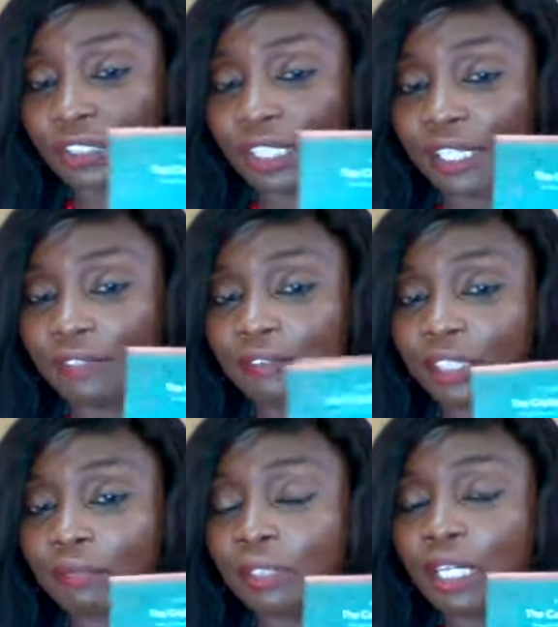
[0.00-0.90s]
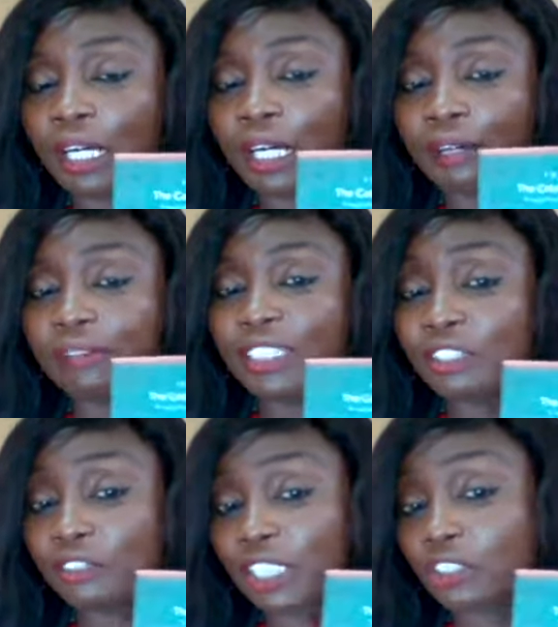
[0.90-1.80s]
to have them. Um, the
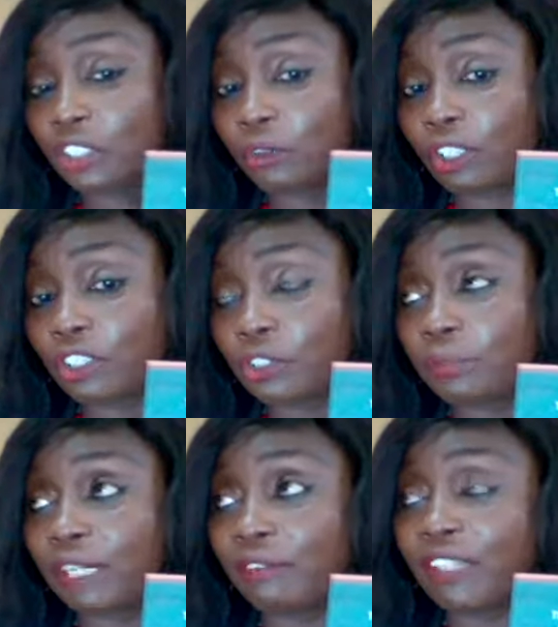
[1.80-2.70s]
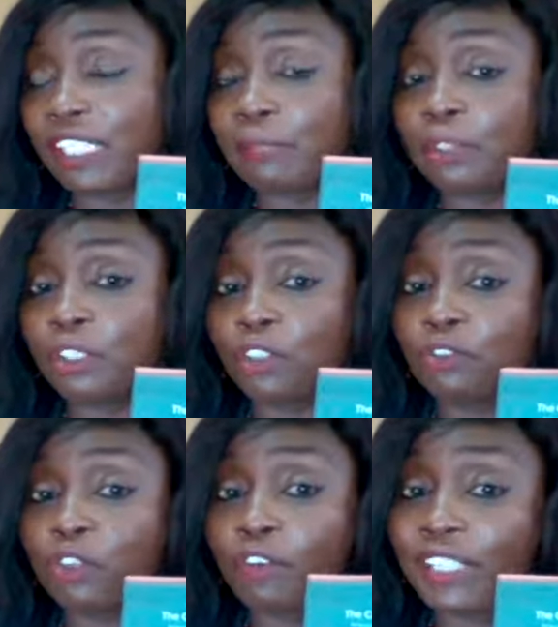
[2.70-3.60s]
Educator will also be available on
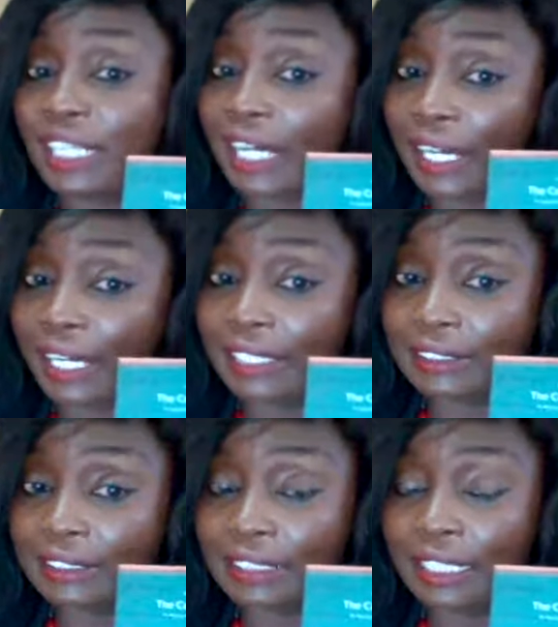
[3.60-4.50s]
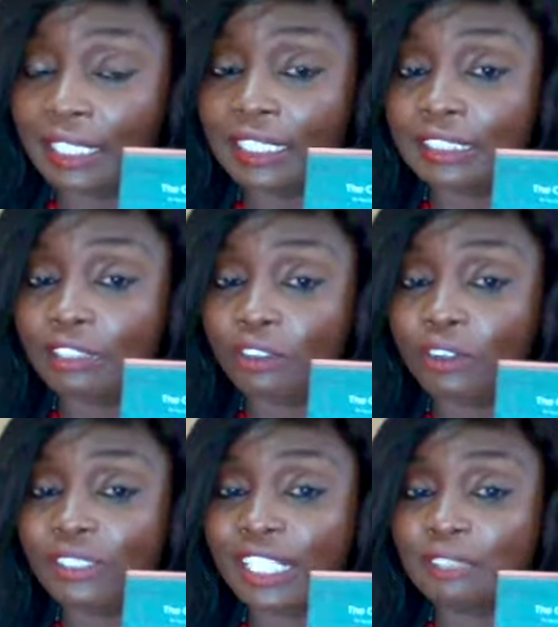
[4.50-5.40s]
Roving Heights. It's an
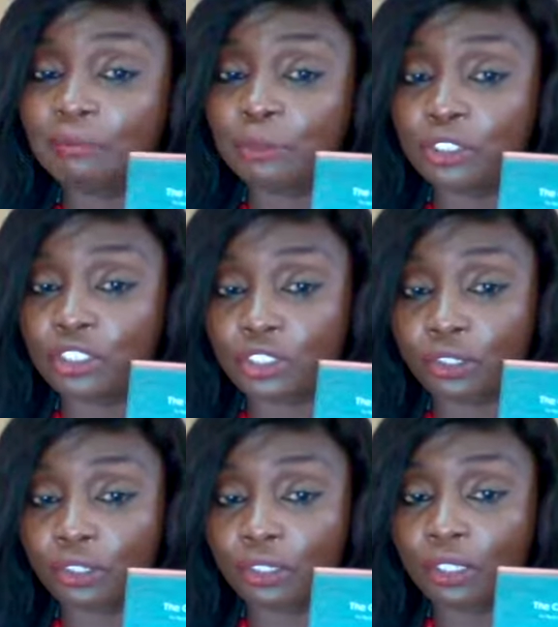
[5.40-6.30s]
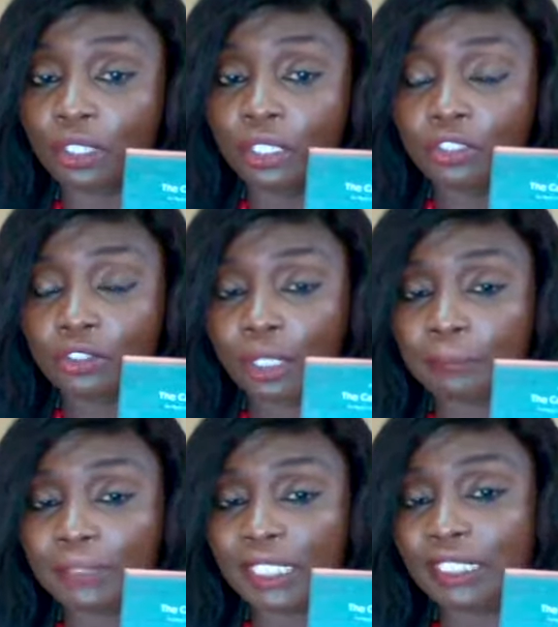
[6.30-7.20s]
online bookstore. So
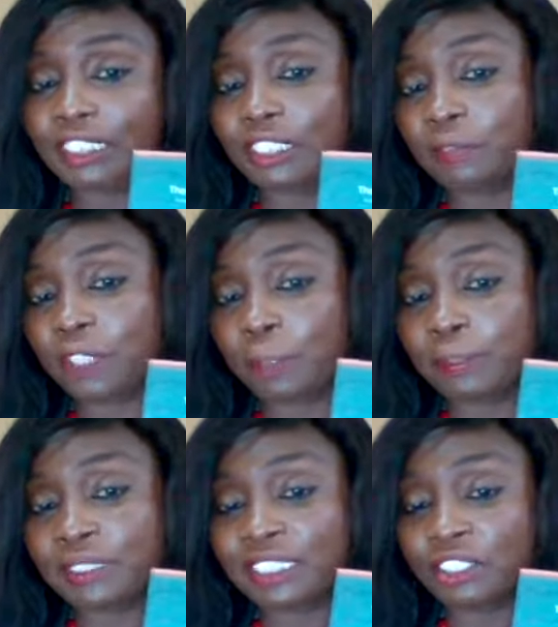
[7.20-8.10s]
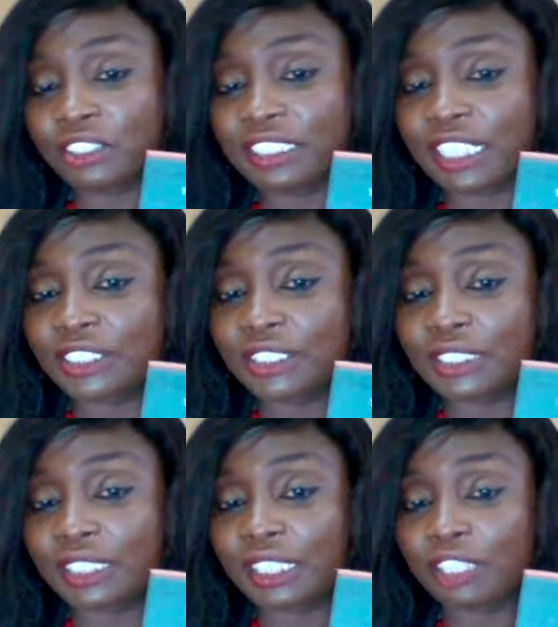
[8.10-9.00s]
I'm taking some copies there on
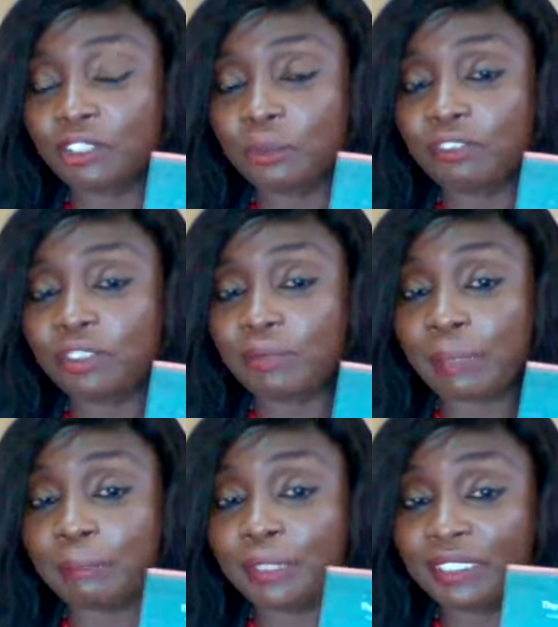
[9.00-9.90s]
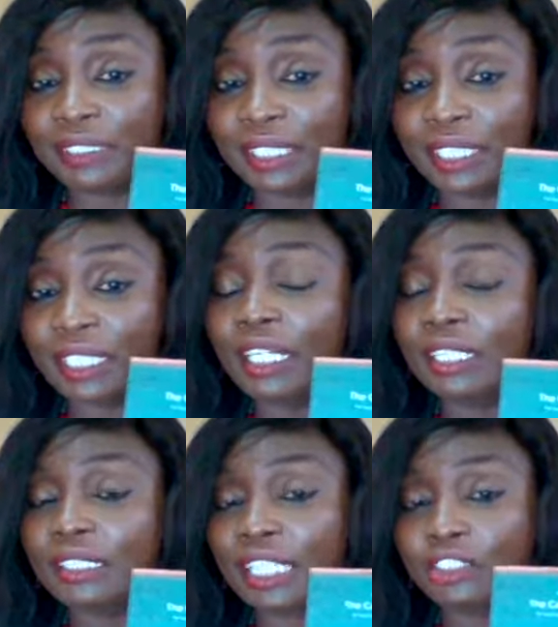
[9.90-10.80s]
Saturday, and hopefully by Monday,
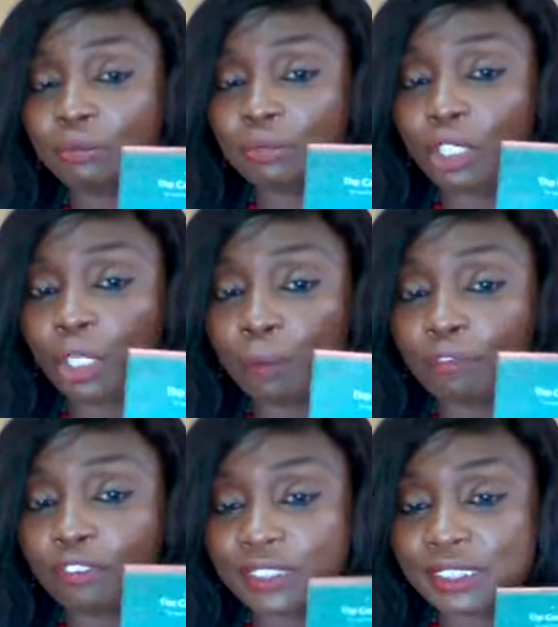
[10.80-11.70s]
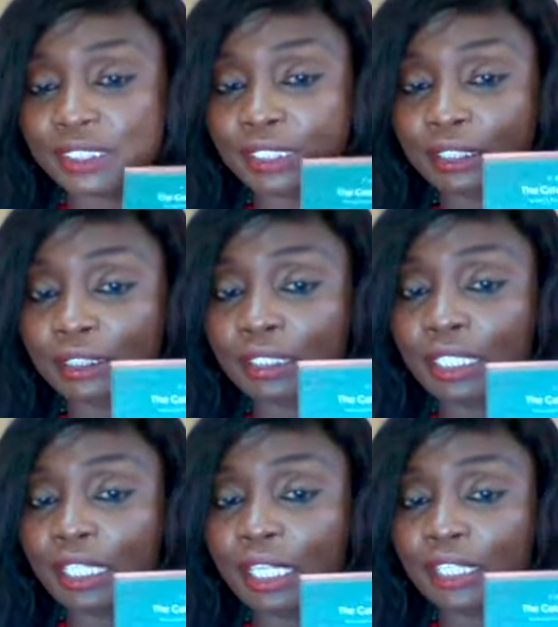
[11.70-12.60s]
that should be up for sale.
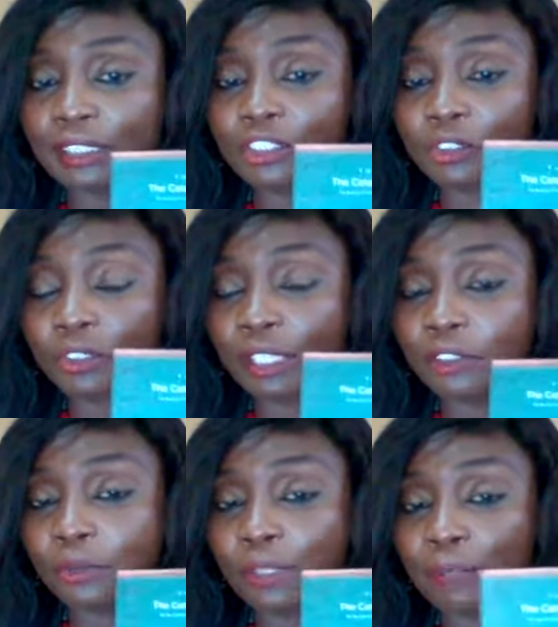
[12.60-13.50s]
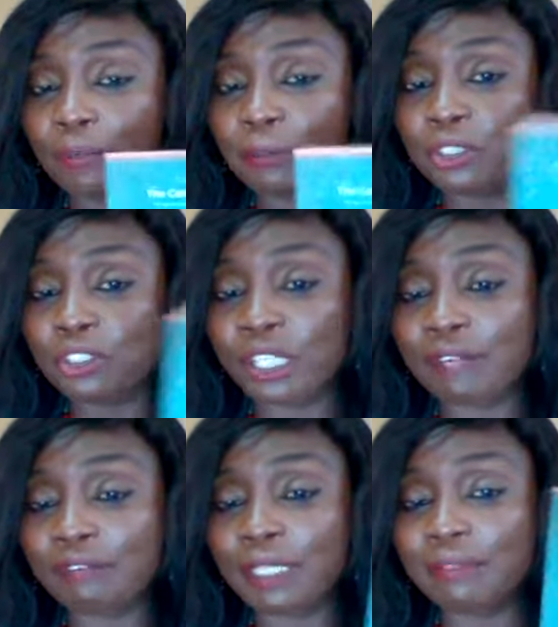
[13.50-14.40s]
And to you'll be able to
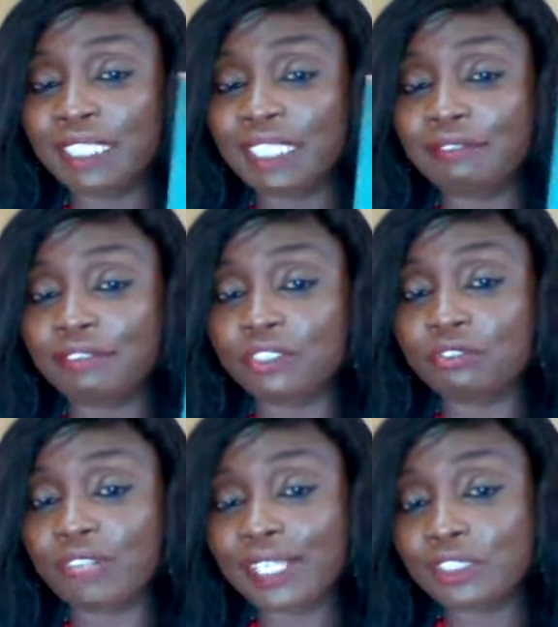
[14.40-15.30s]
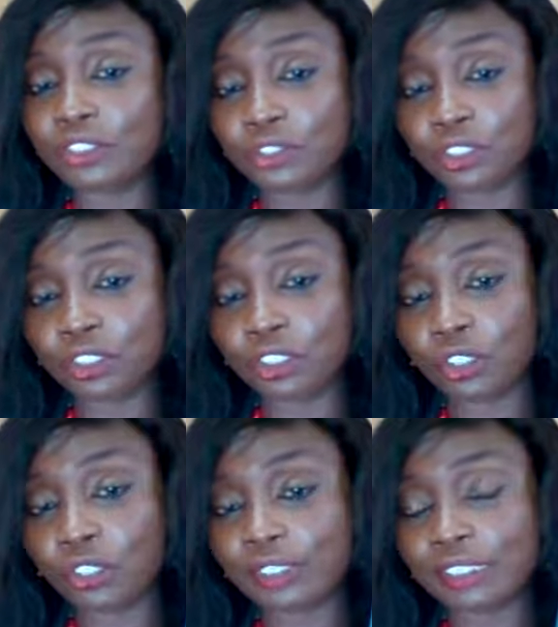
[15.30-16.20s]
have them delivered right to your
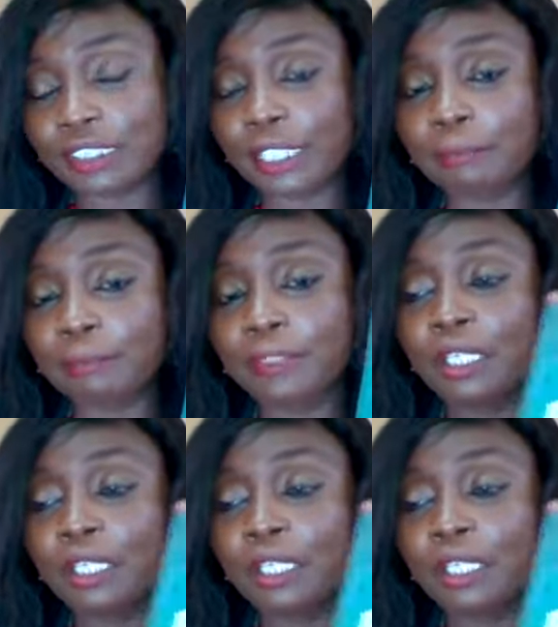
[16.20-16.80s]
doorstep.